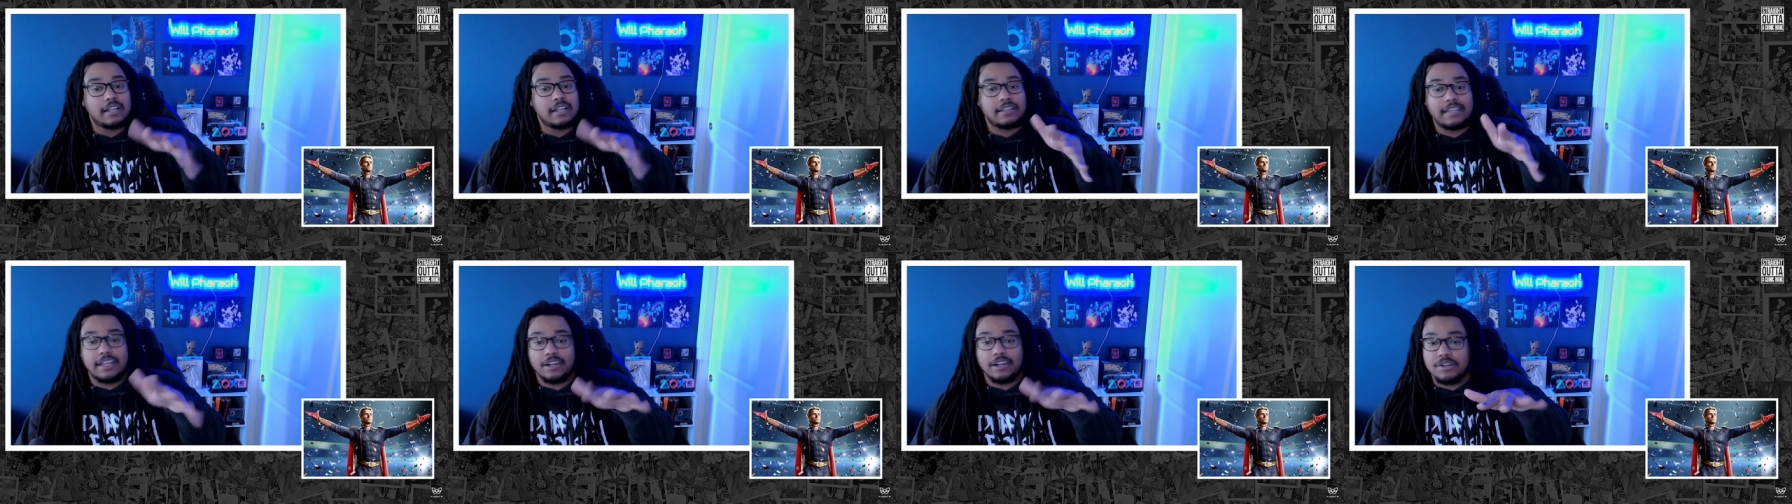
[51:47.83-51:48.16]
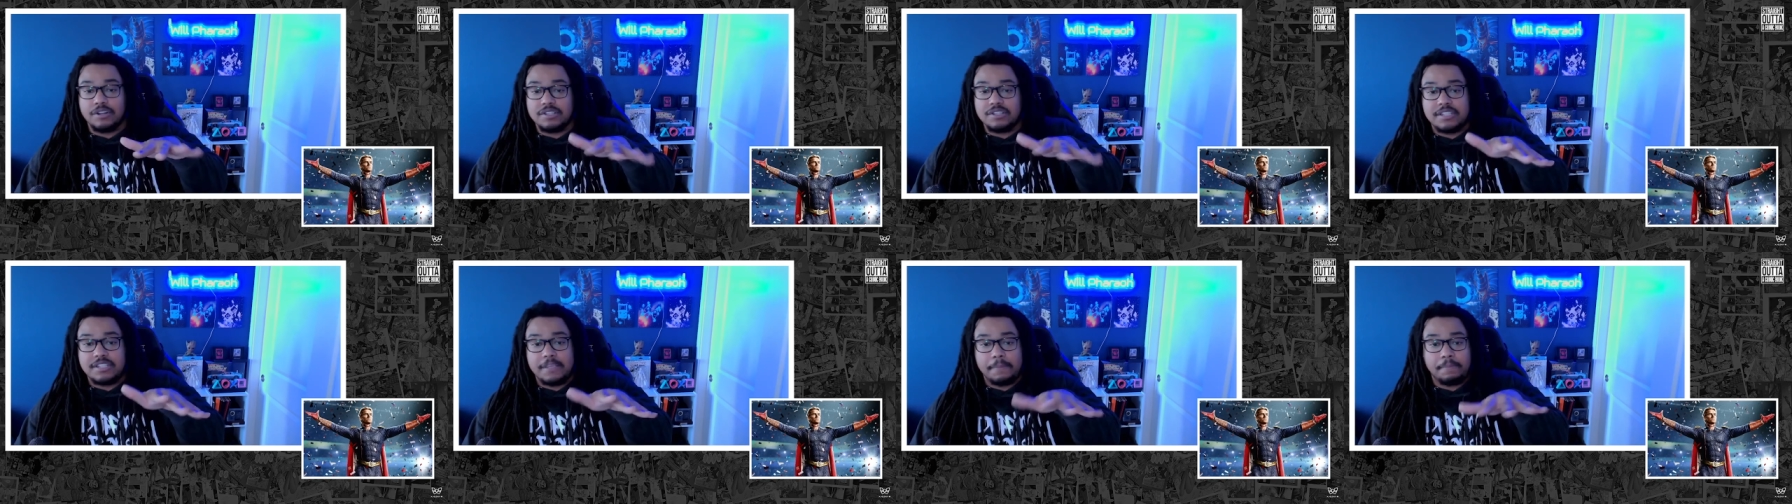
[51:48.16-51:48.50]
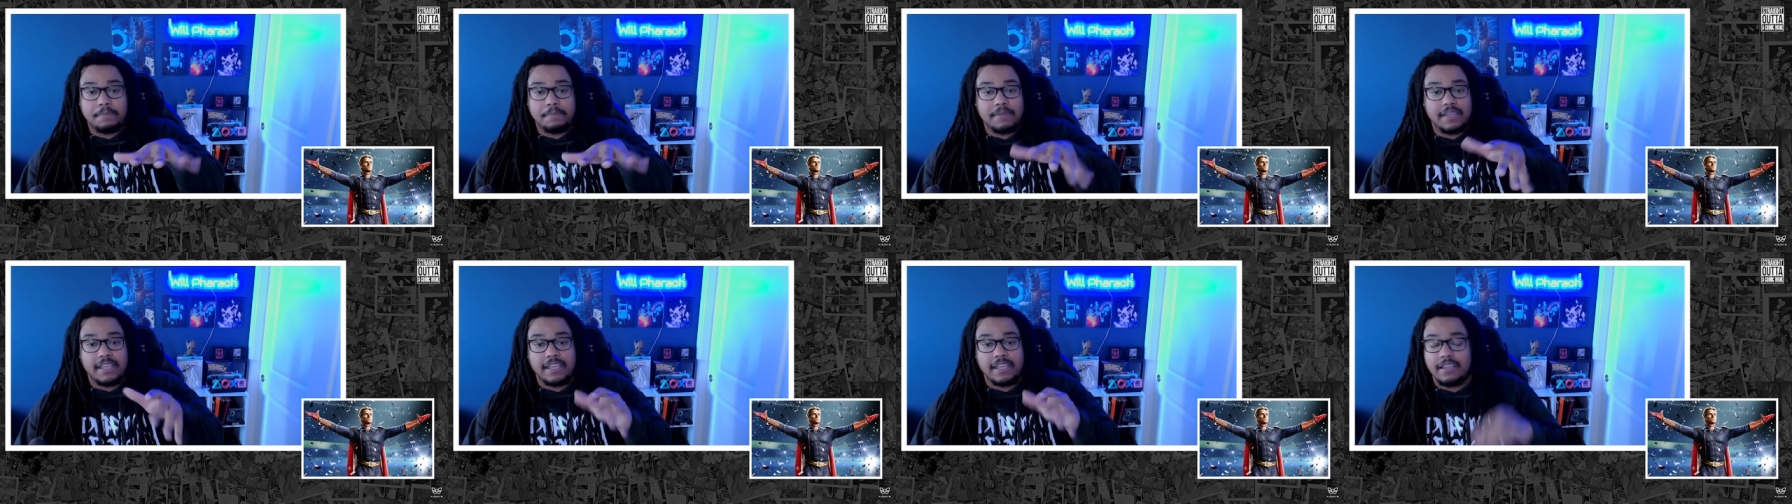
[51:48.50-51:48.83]
that are
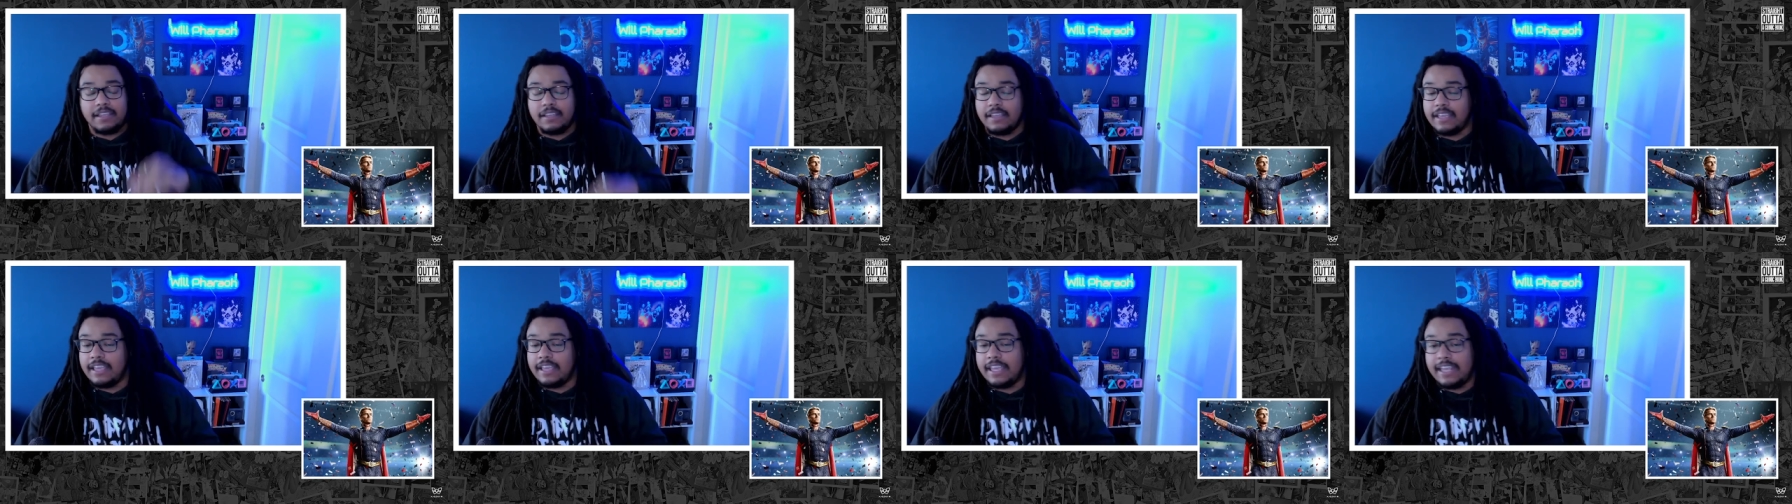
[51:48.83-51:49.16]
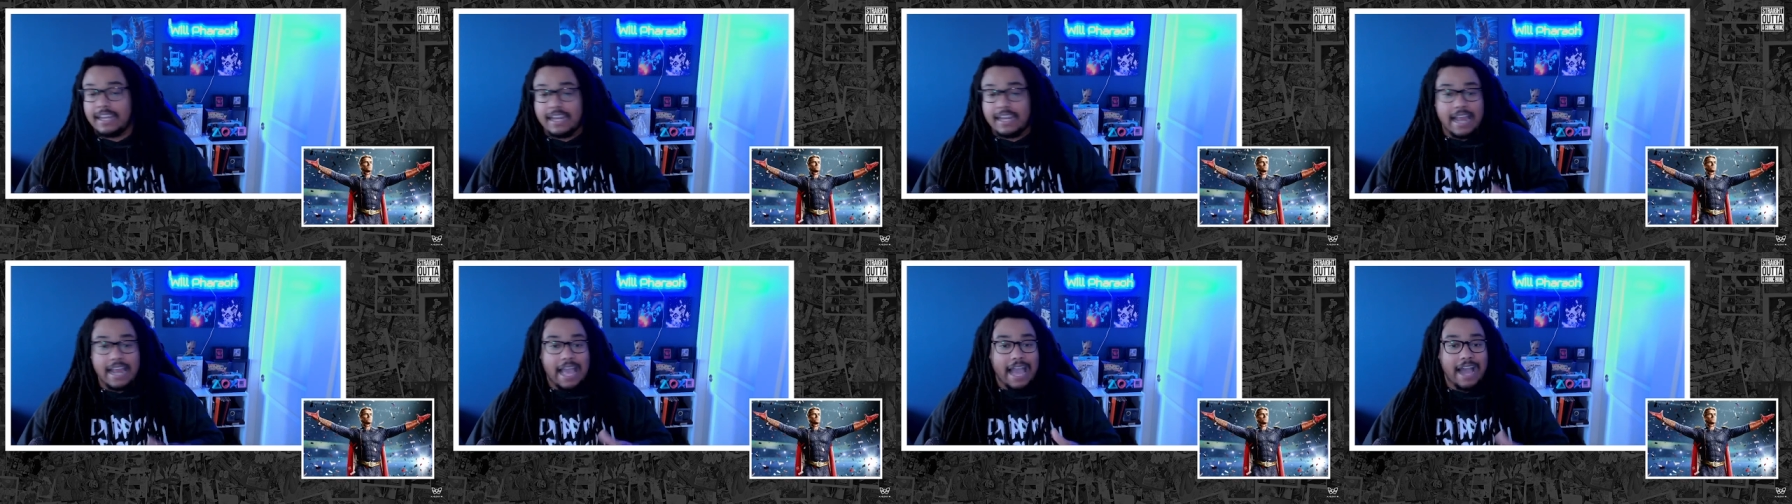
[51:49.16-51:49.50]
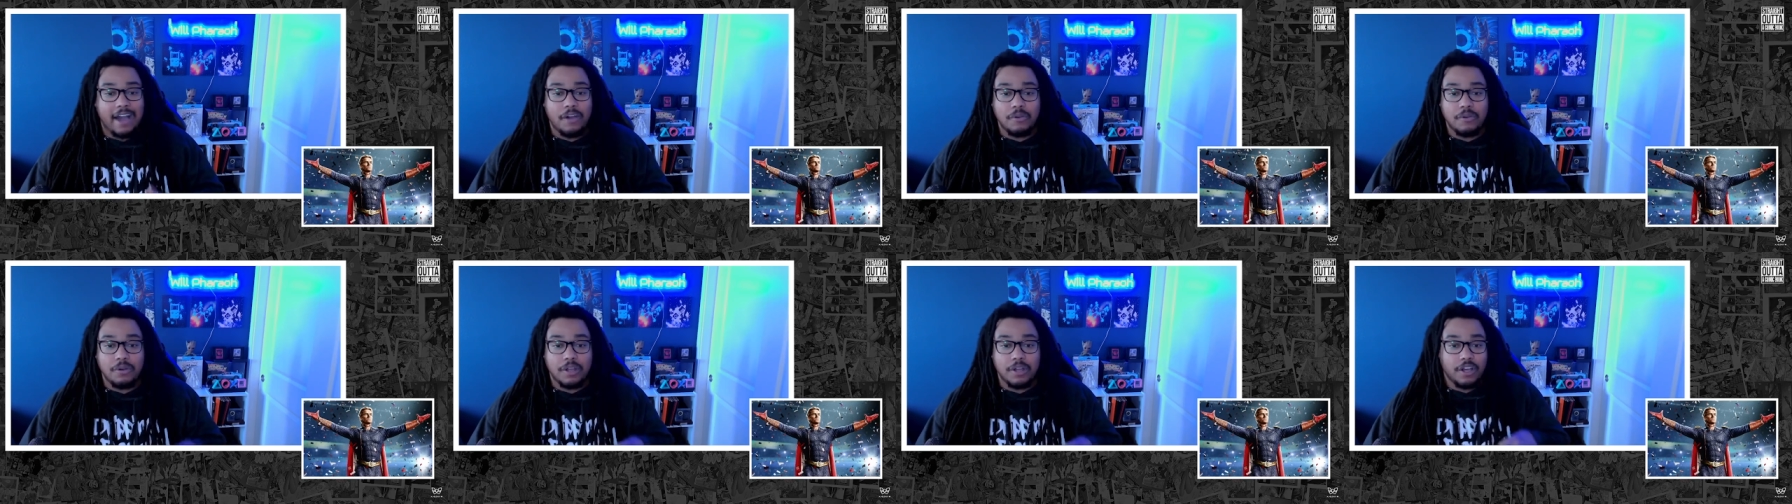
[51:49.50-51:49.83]
tipping in and
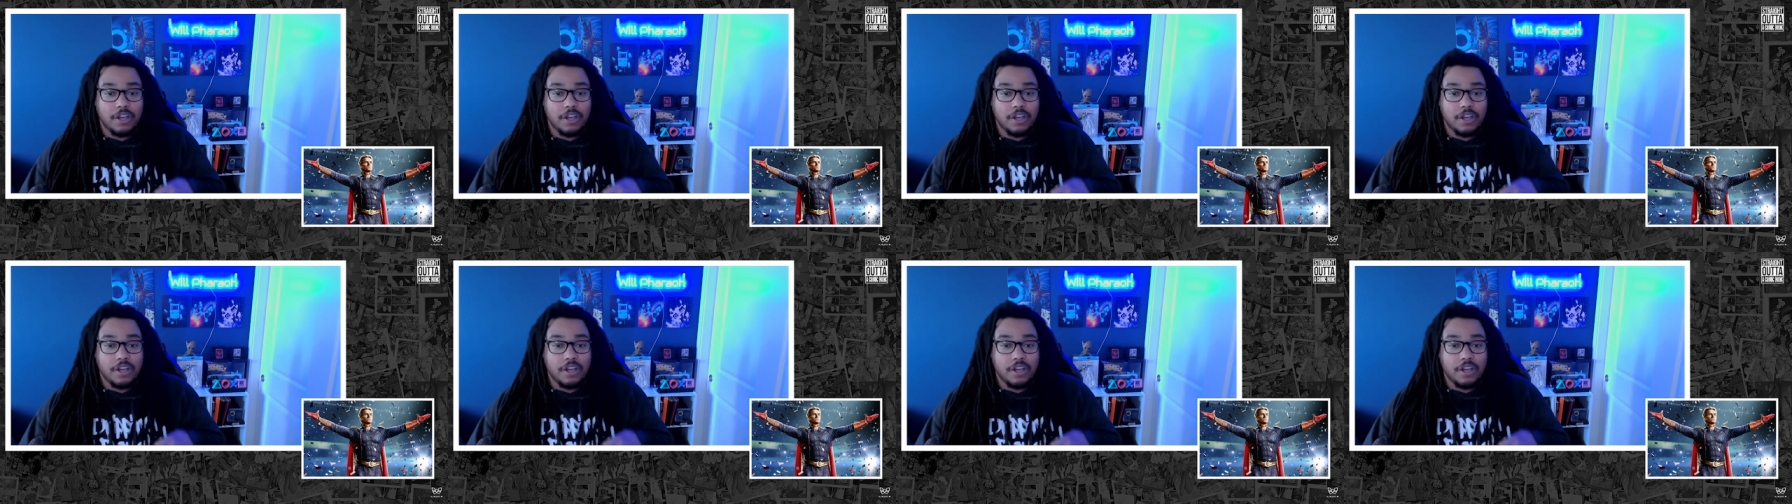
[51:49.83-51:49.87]
out